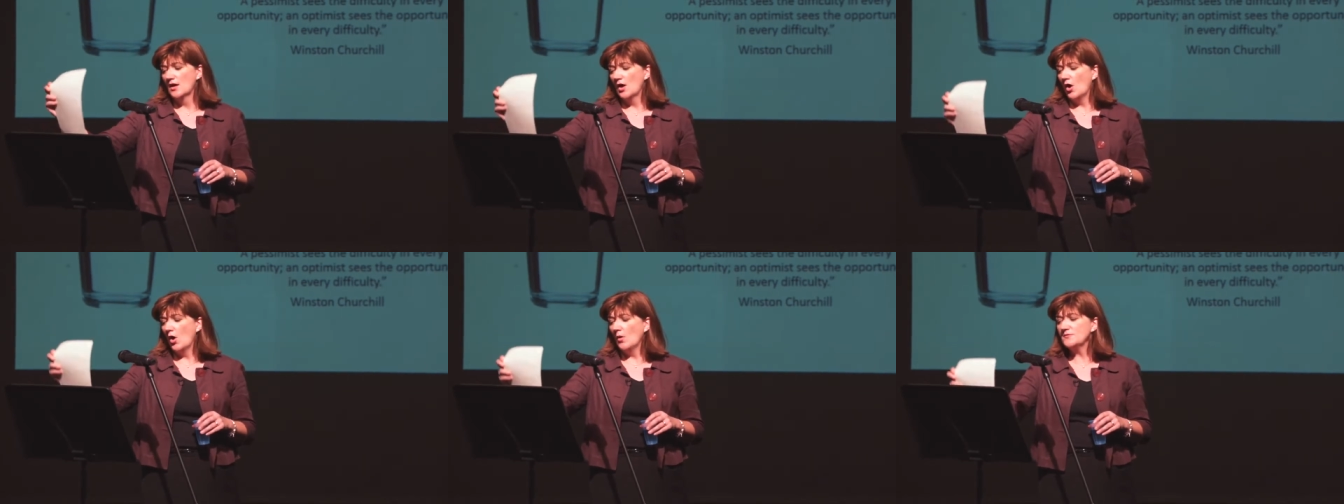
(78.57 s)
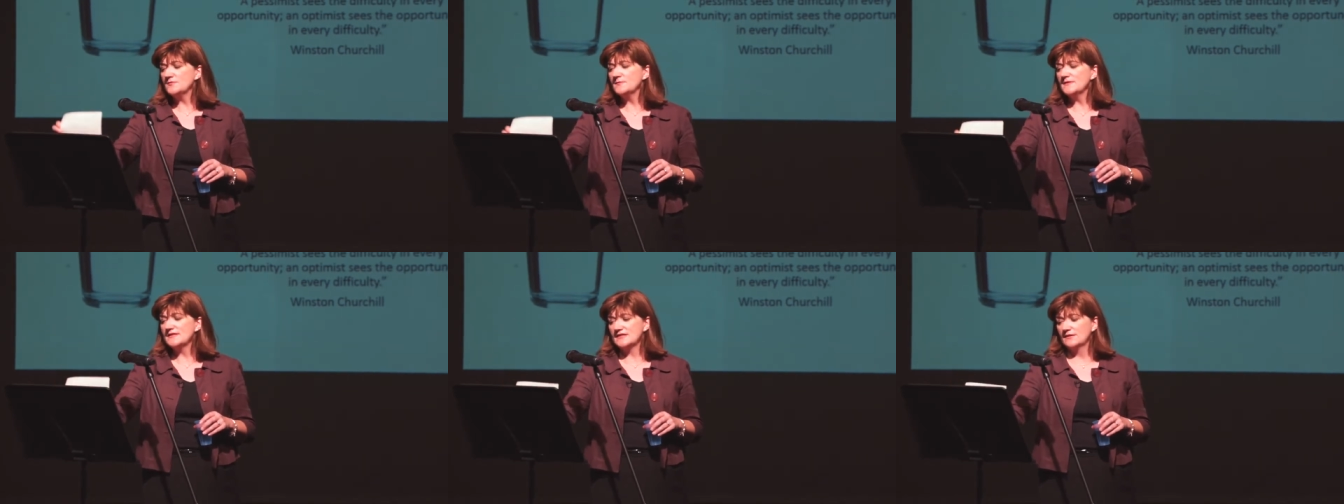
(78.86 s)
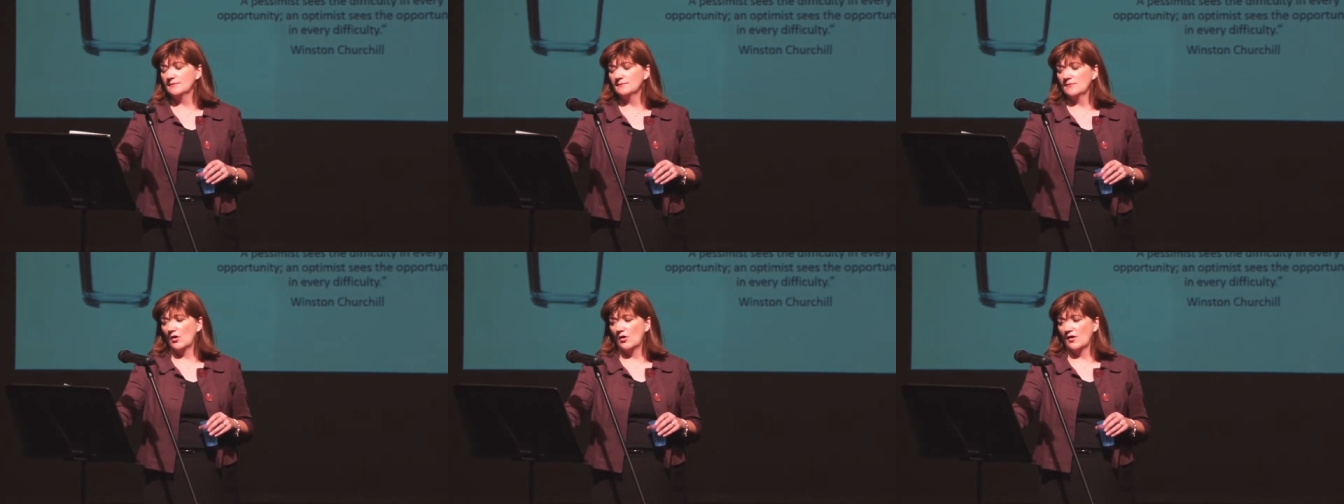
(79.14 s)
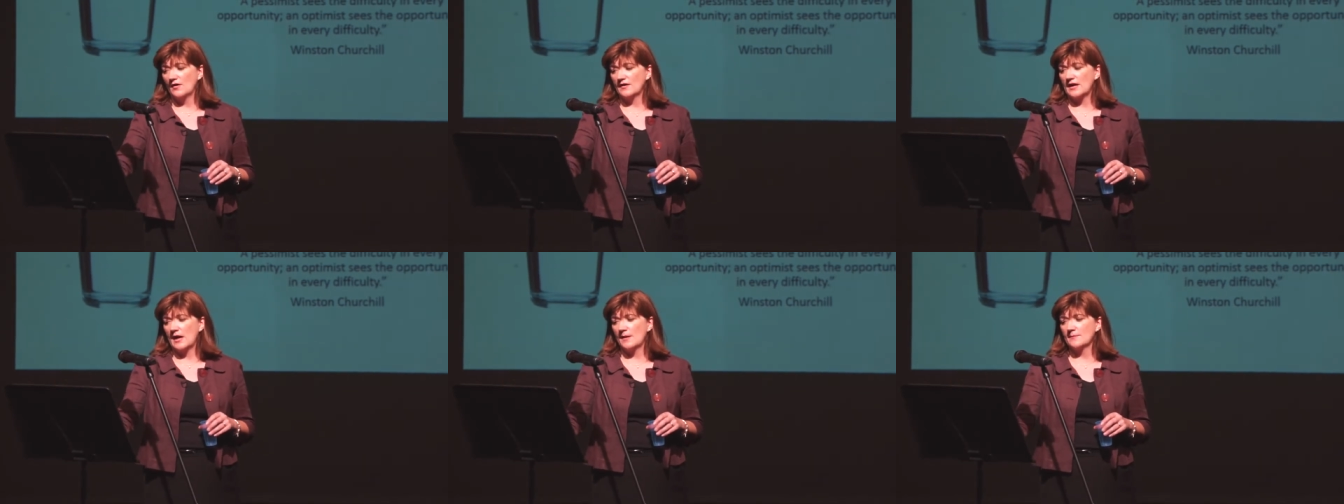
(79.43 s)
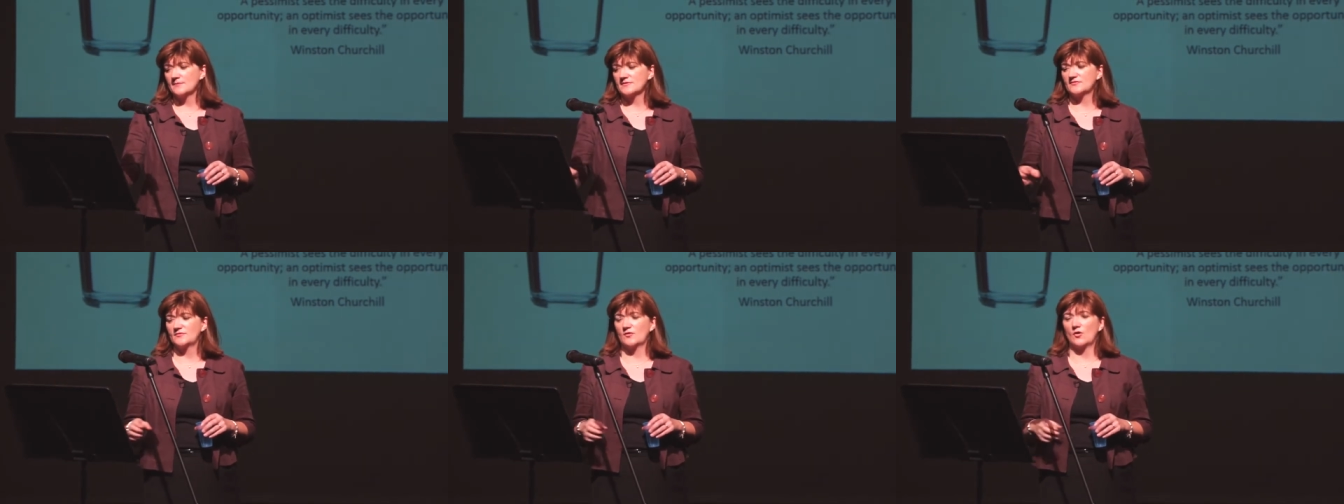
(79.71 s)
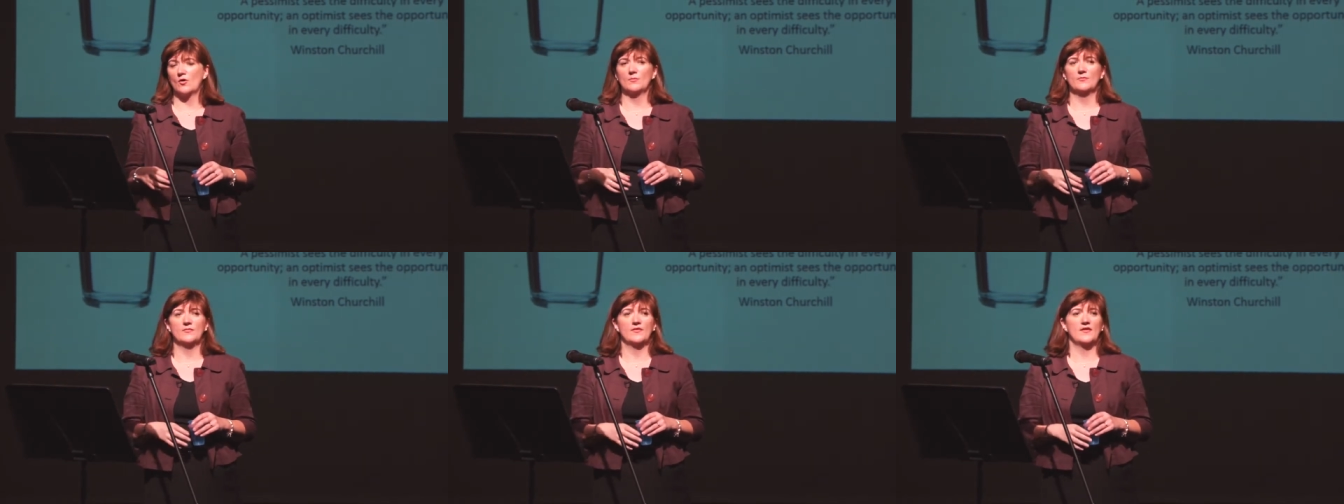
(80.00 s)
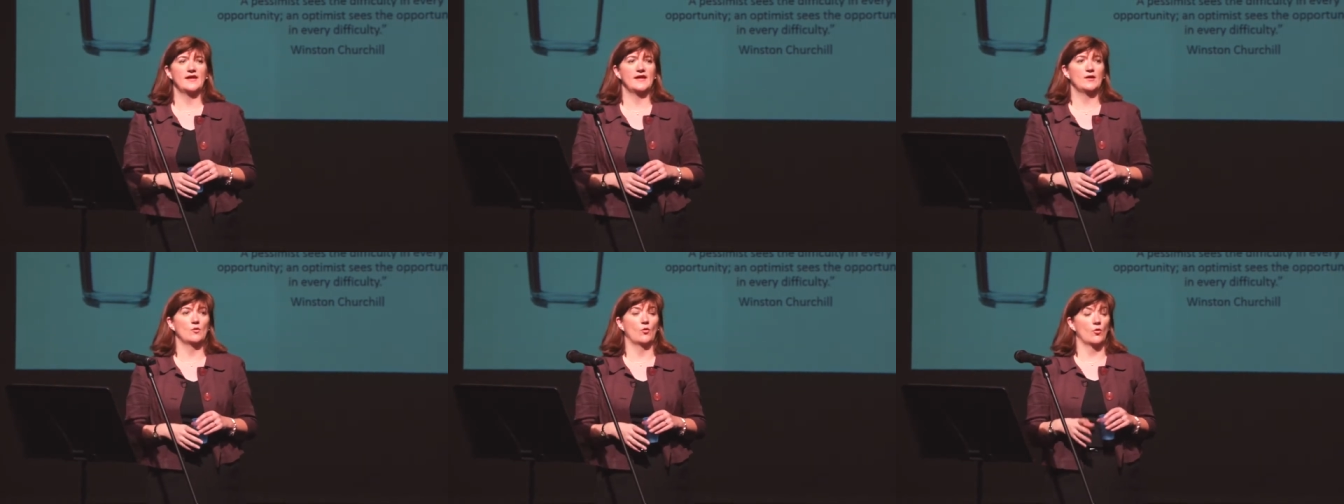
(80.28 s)
Optimism comes from
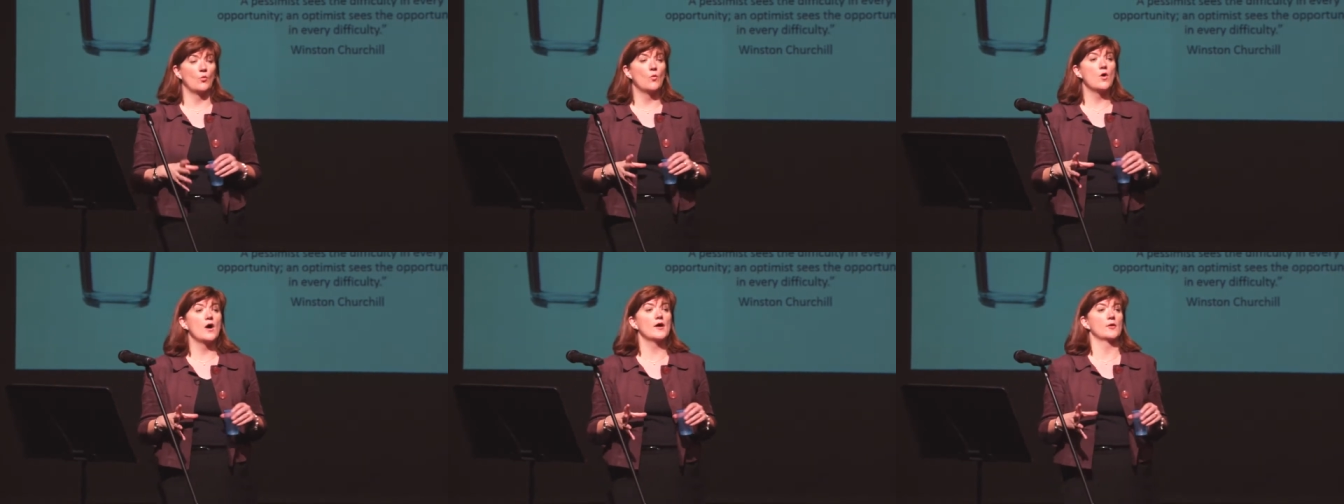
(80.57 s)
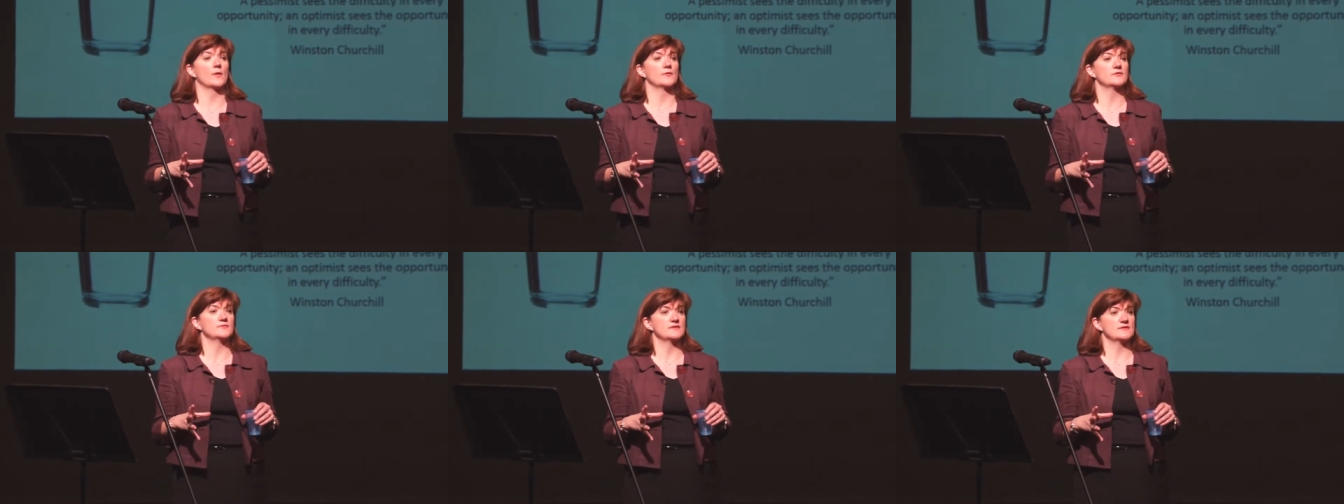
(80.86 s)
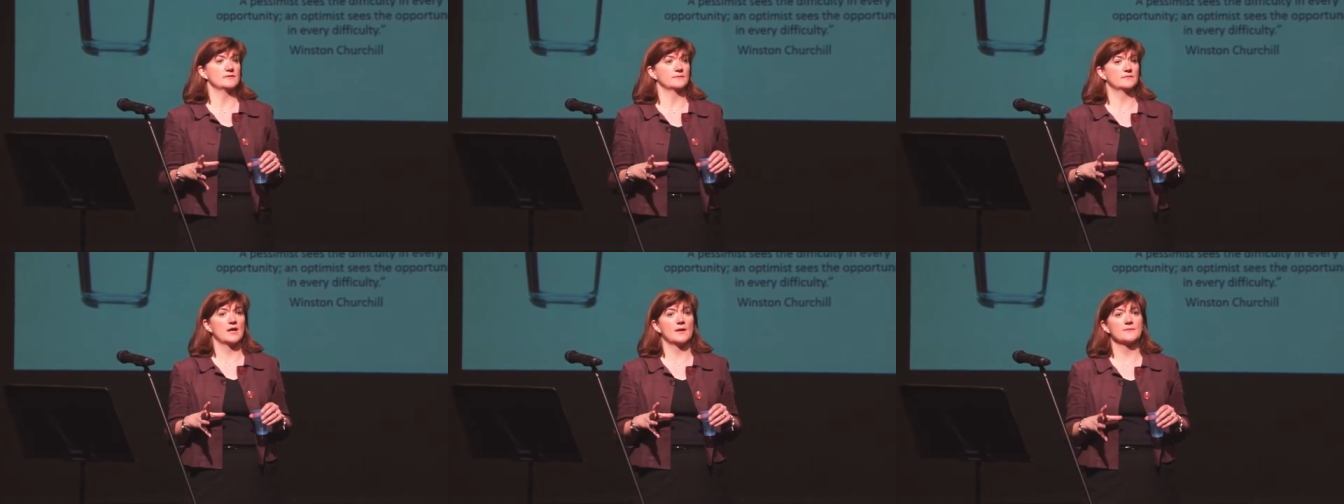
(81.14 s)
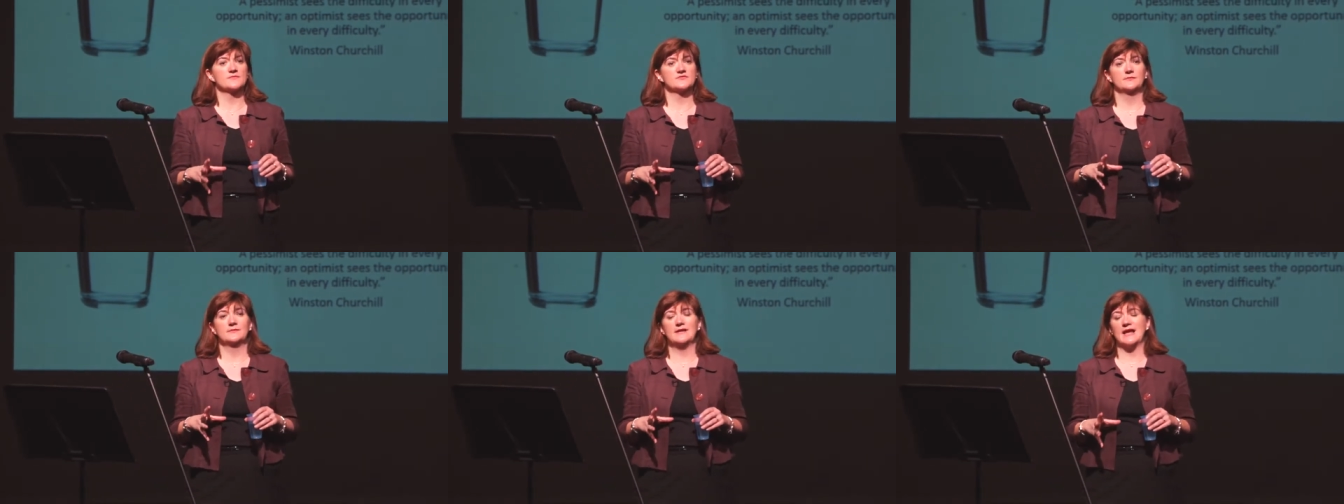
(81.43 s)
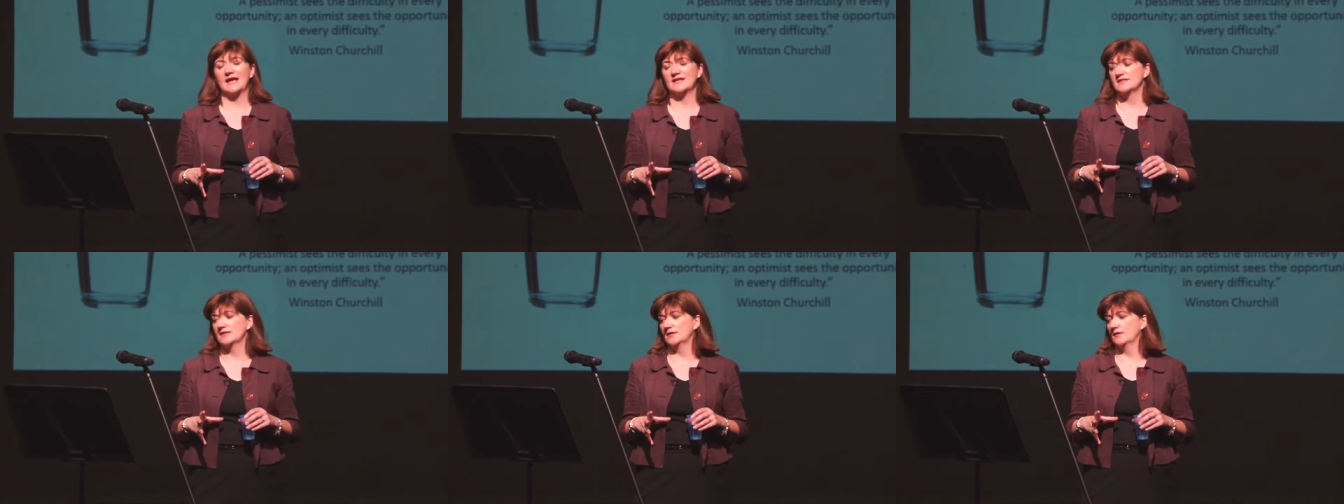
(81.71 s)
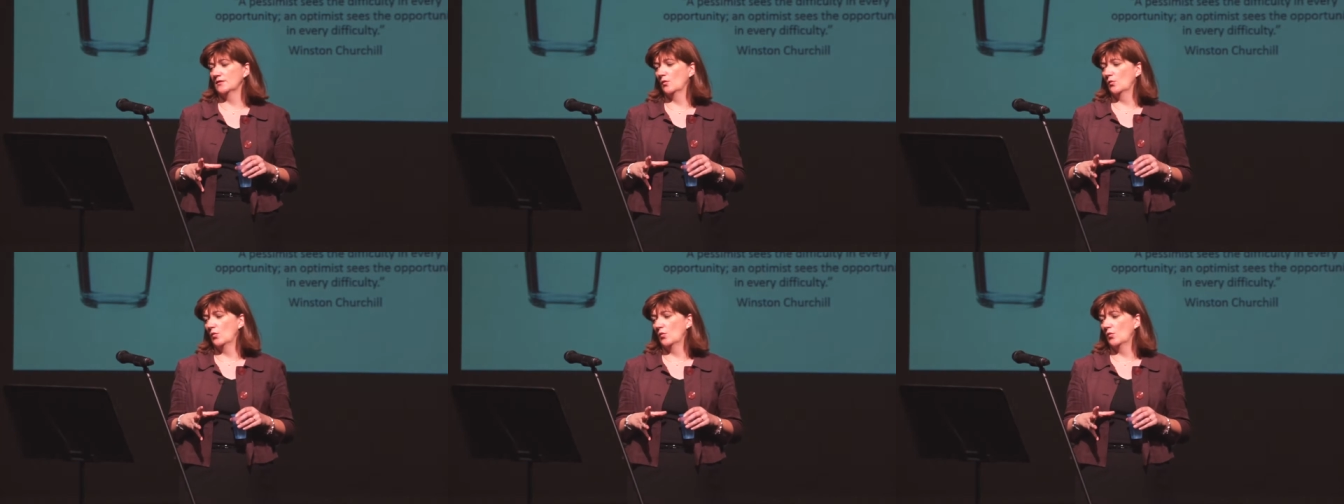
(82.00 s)
the word optimism comes from Latin